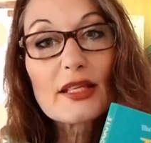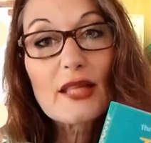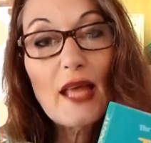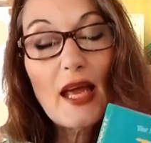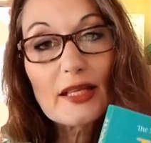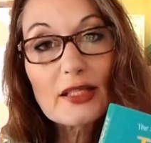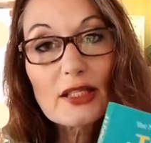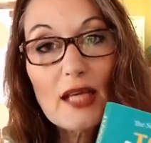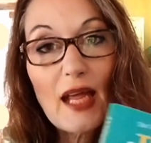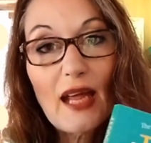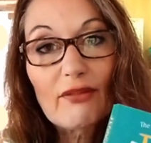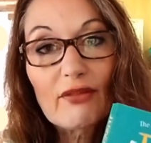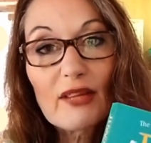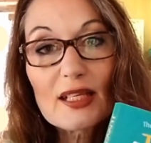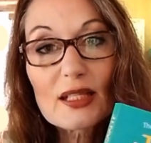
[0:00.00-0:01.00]
than to
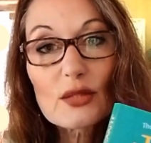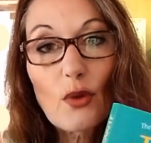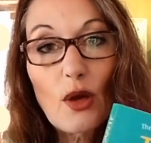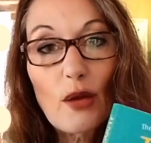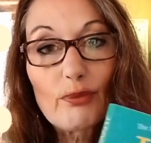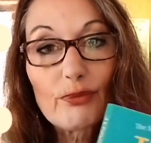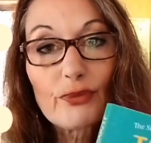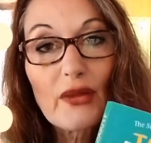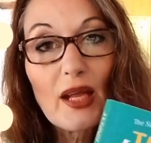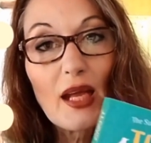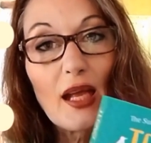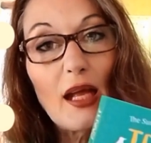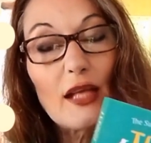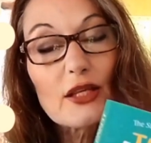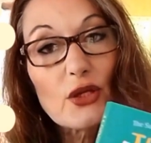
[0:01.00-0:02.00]
have this one
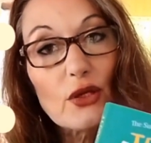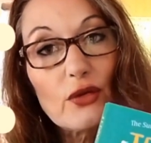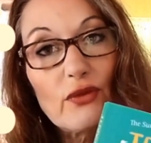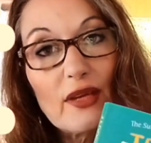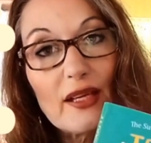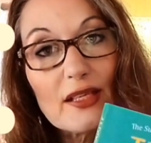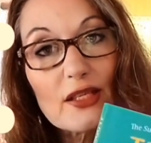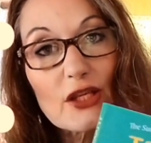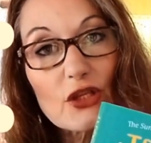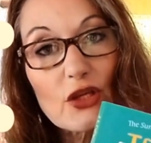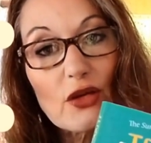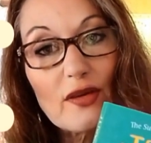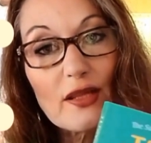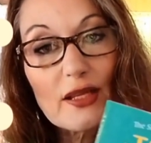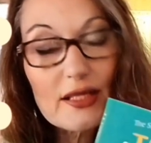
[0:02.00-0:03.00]
to read
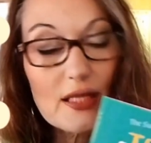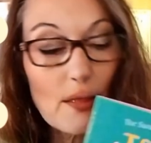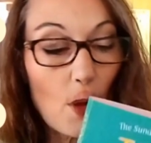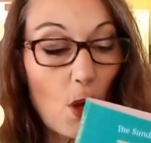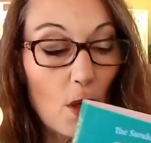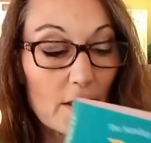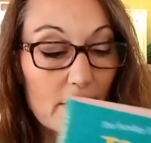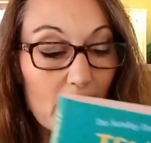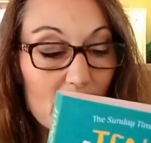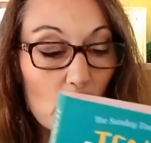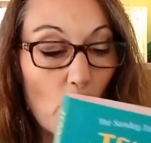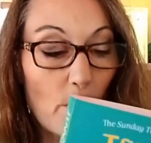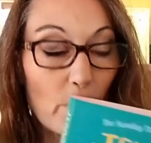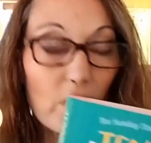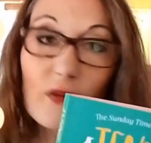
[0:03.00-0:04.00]
during the summer holiday. So
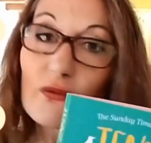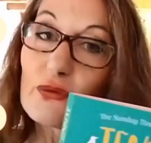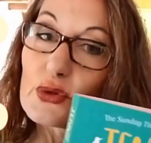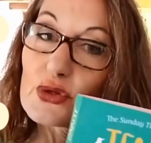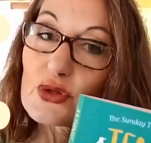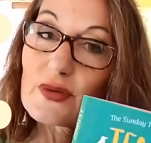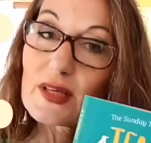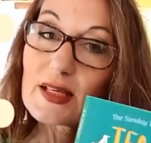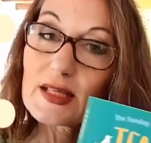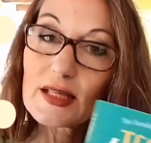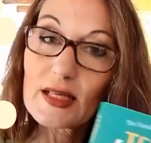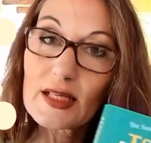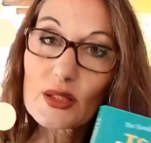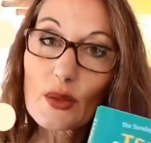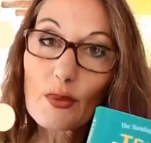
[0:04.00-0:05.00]
I'm looking forward to reading
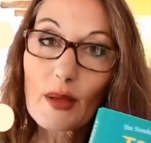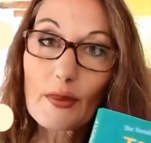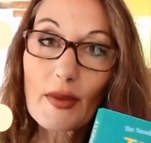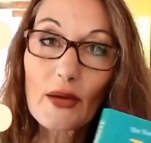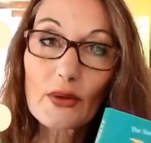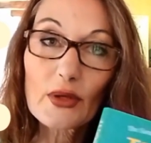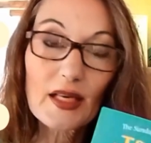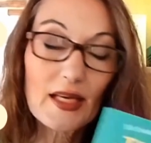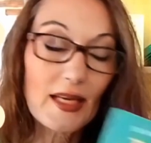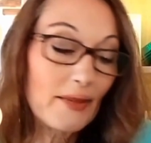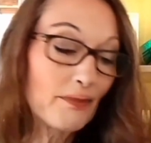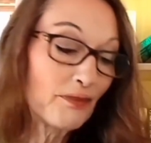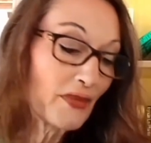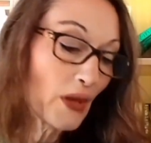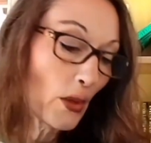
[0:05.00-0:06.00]
this on my
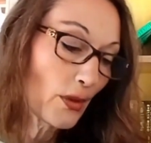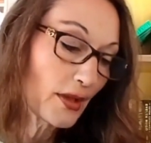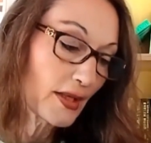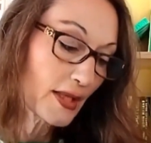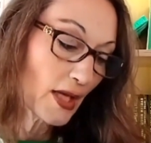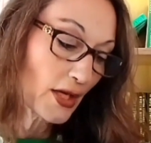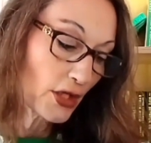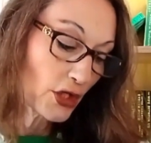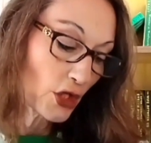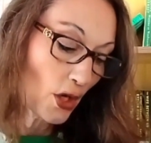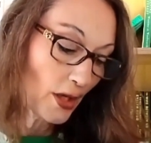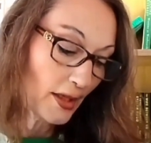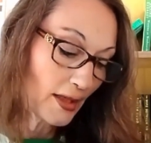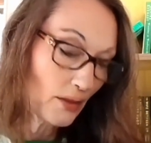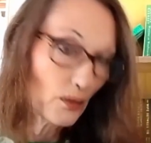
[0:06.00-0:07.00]
balcony when the sun is
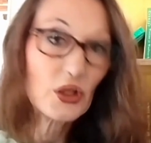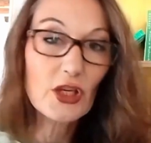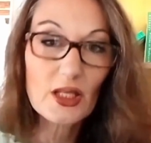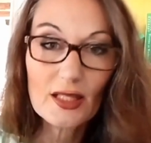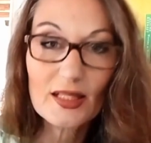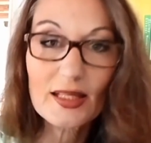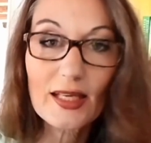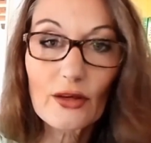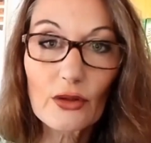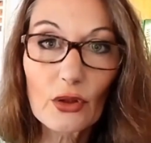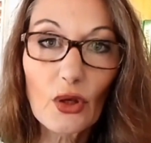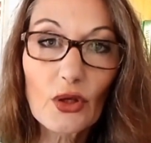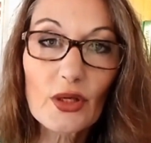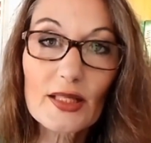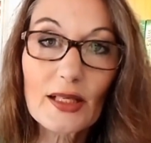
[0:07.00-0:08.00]
shining, which it does here a
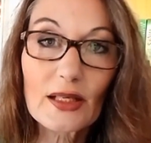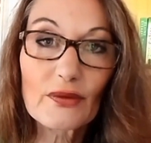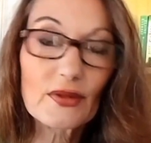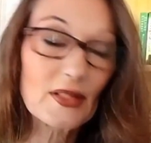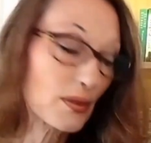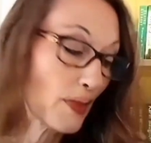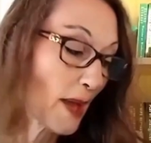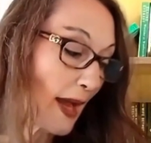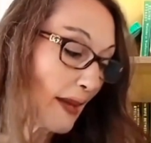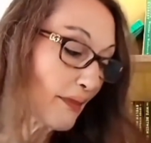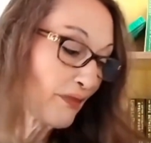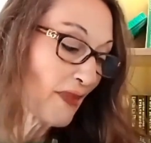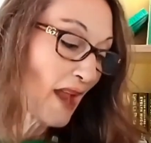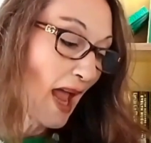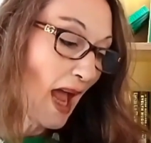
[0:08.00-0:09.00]
lot because I live in Spain.
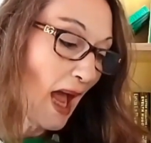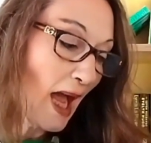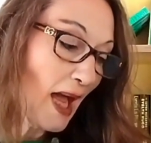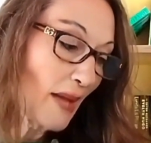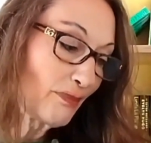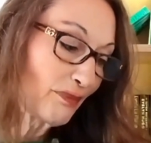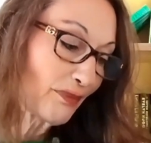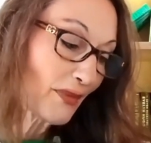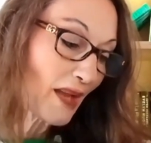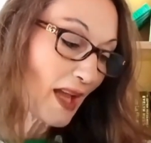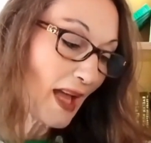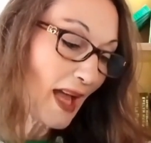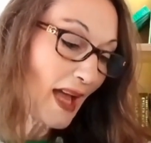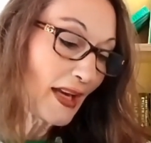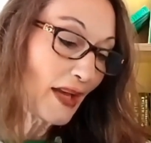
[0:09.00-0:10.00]

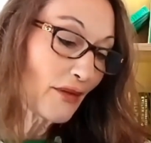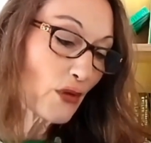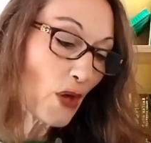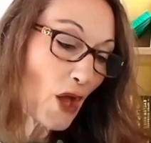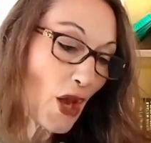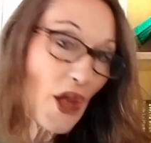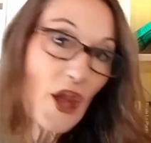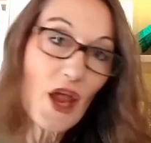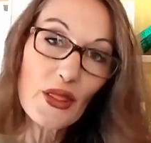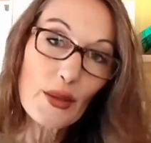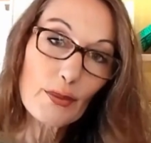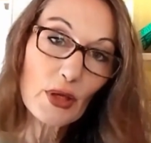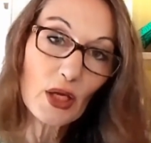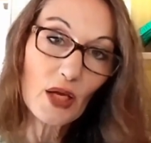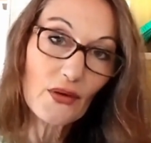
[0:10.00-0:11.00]
And I've got another
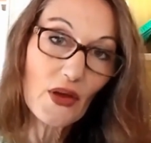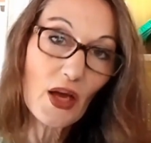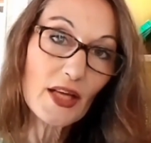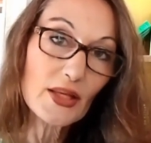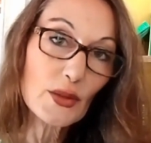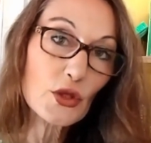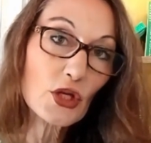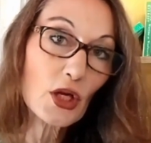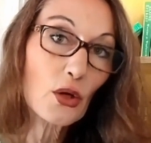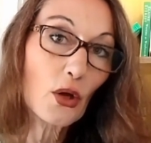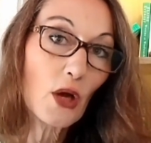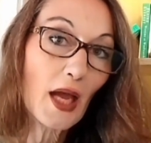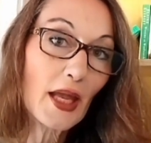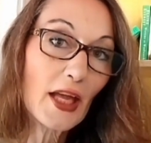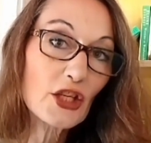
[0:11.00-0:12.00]
book of hers, which
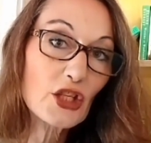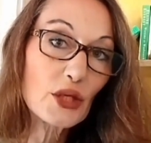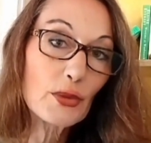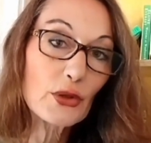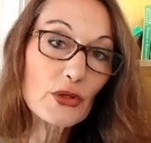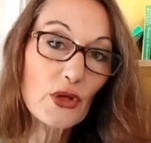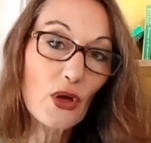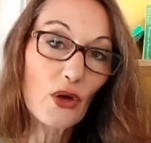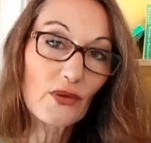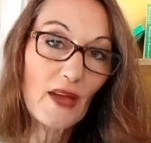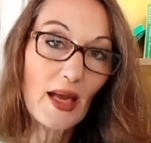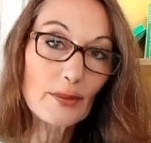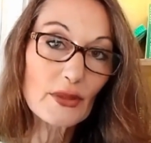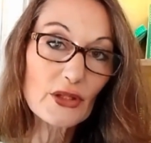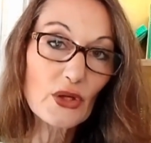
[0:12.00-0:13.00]
I actually bought it off
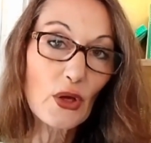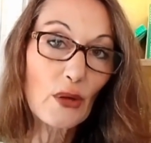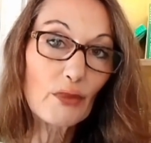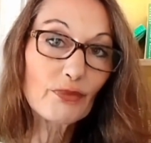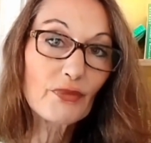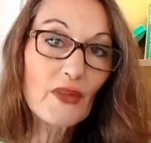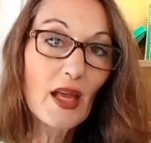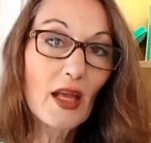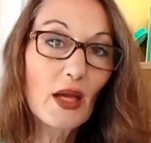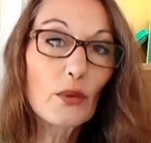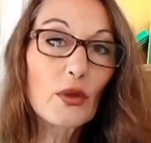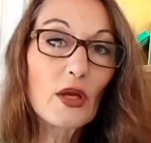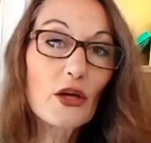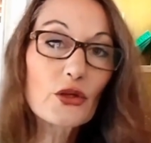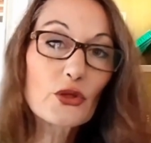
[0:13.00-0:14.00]
Amazon.
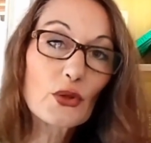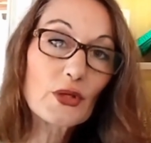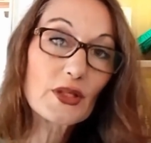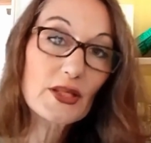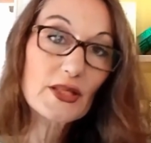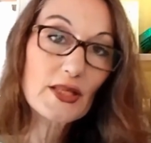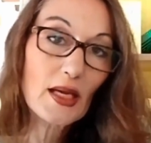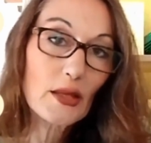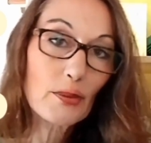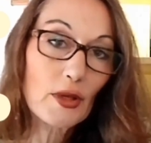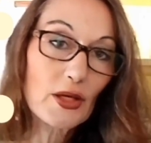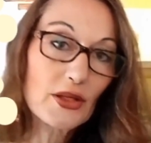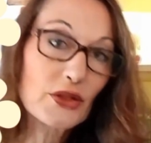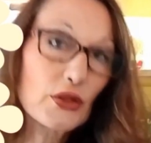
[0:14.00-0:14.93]
We are joined today by